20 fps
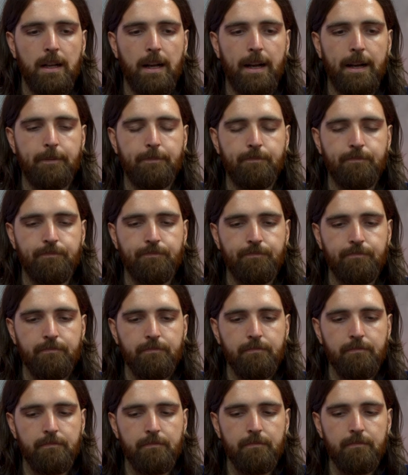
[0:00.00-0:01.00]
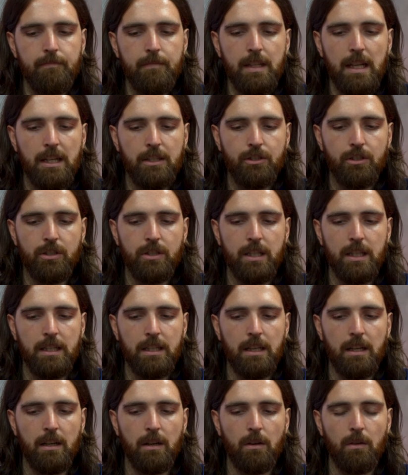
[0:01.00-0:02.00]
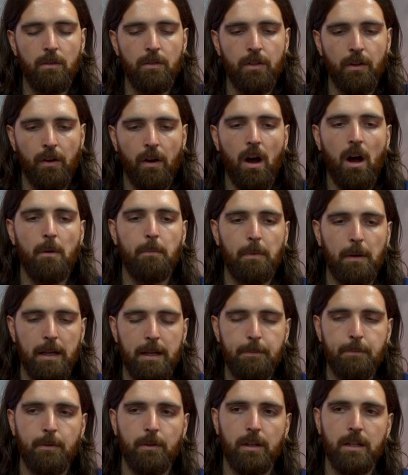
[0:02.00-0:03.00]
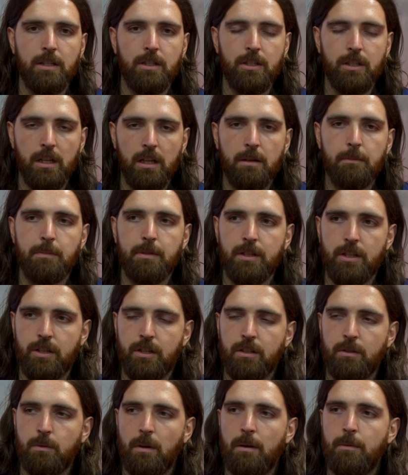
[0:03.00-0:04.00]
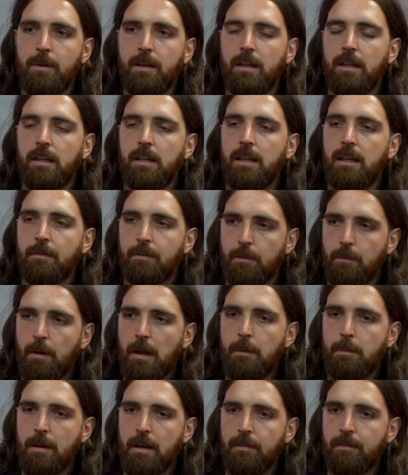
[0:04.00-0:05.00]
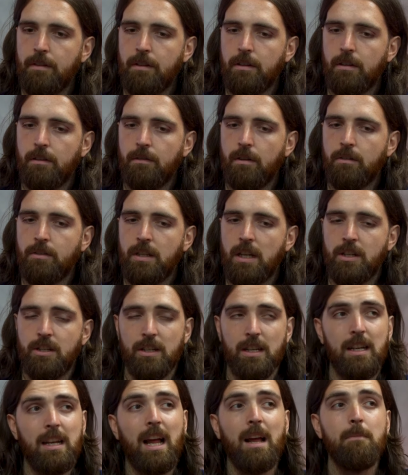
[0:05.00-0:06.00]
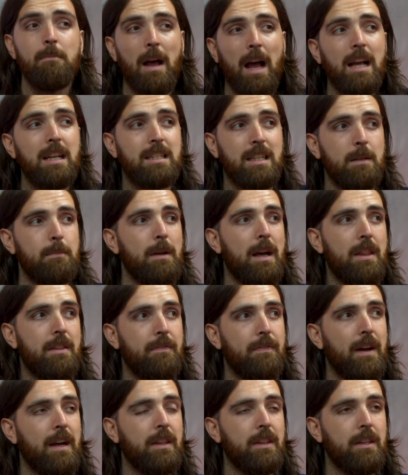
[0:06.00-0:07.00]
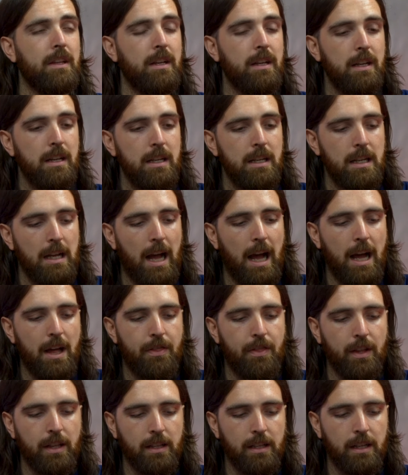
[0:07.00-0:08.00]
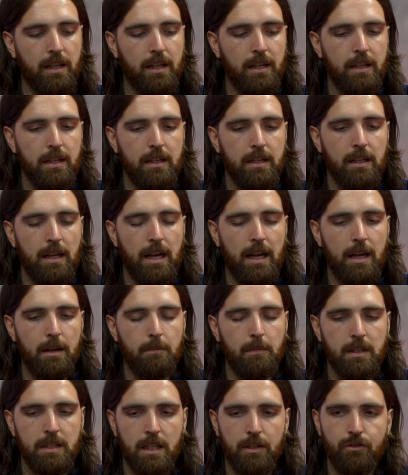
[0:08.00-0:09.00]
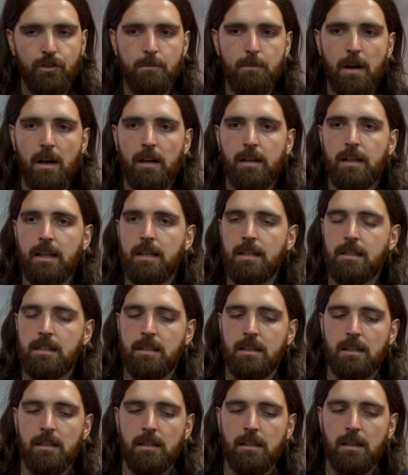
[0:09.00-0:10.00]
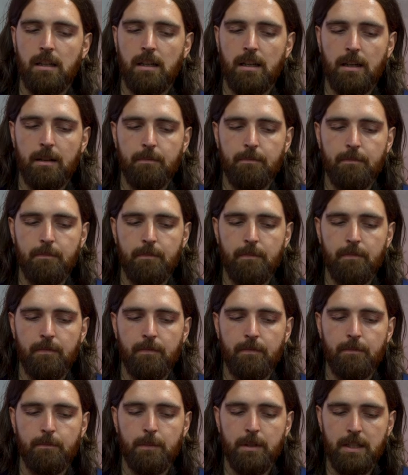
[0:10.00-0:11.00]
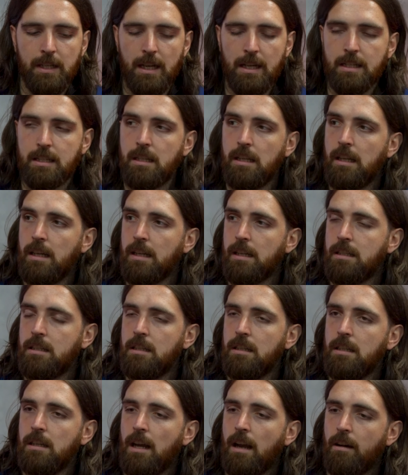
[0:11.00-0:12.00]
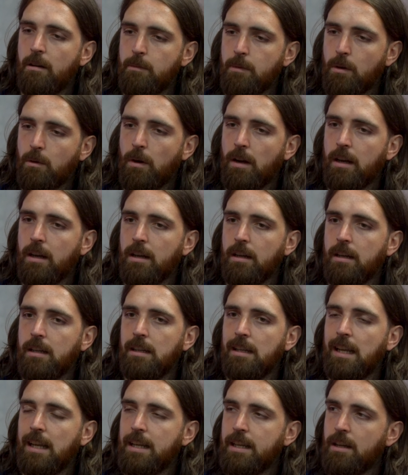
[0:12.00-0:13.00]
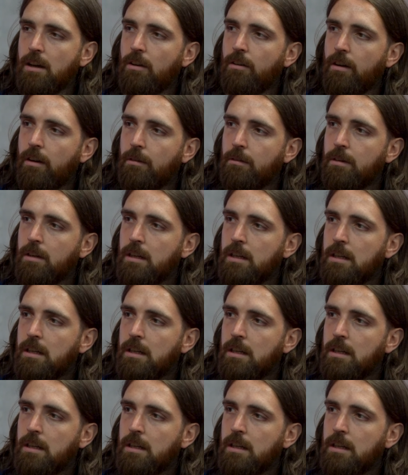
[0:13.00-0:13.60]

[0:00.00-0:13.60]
I just think that there are people in certain positions where we can give a bit of a rotation. And I stand by the fact that I think that Lisandro Martinez, Matthijs De Ligt, Harry Maguire and Lenny Yoro